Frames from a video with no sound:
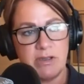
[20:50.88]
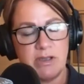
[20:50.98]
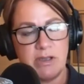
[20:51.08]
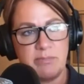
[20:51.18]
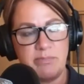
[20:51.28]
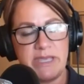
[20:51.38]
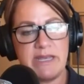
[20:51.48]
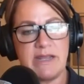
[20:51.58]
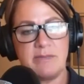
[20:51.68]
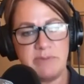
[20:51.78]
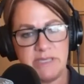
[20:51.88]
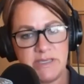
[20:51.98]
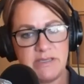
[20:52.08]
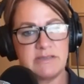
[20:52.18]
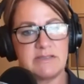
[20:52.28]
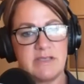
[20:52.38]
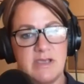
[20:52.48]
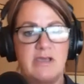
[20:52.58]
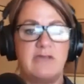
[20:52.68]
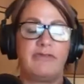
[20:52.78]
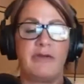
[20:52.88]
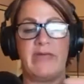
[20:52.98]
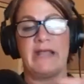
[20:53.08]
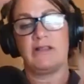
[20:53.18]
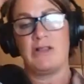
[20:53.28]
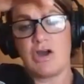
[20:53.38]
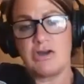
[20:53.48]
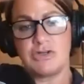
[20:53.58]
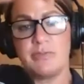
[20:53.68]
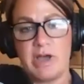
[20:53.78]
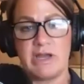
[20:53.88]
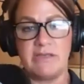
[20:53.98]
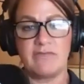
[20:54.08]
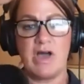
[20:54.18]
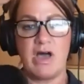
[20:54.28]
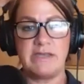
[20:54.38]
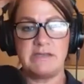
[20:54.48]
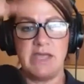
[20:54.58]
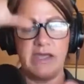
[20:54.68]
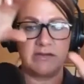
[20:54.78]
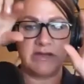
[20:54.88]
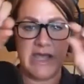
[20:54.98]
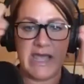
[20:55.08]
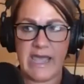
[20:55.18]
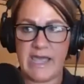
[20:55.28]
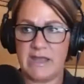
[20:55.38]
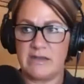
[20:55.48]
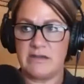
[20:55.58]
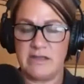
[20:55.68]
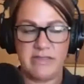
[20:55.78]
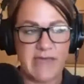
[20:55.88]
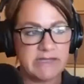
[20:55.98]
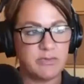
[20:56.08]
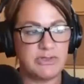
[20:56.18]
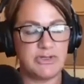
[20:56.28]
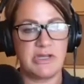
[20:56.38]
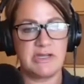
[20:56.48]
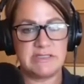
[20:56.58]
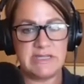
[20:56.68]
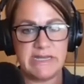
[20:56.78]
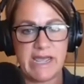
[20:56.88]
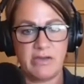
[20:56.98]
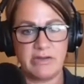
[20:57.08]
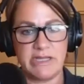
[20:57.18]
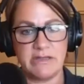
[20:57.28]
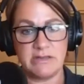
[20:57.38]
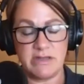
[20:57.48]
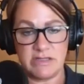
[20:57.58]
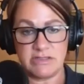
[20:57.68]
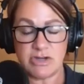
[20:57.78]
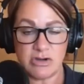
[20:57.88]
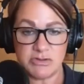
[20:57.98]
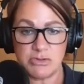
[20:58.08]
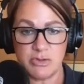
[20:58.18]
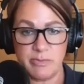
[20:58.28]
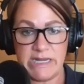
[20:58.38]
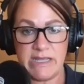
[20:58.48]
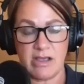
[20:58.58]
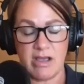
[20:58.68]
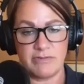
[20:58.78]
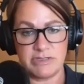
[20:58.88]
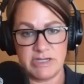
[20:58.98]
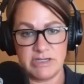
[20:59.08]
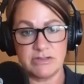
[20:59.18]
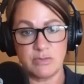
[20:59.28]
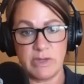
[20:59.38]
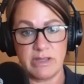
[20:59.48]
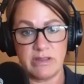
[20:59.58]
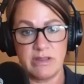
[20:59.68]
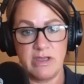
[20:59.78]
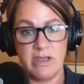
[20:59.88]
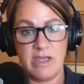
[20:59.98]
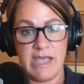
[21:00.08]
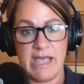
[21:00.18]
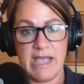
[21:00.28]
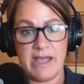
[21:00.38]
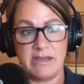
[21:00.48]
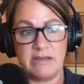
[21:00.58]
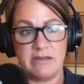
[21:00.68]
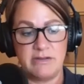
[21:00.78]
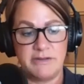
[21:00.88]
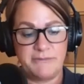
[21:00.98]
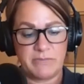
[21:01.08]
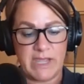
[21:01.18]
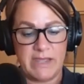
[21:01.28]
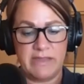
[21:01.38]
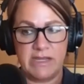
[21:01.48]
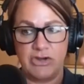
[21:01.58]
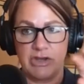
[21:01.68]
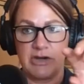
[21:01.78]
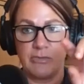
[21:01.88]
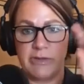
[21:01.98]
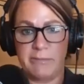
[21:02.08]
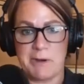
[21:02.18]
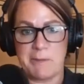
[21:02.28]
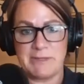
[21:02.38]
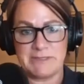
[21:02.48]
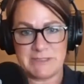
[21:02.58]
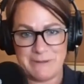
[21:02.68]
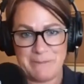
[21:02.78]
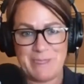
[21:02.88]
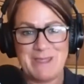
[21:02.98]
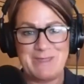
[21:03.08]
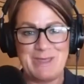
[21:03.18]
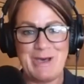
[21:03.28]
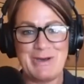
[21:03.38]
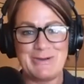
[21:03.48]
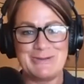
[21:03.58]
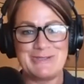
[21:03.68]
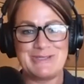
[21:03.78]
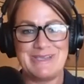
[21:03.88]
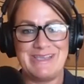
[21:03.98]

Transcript: a bit and a piece from that larger body of content, and that's what you're going to send out and start social media conversations with. And then you're going to repurpose those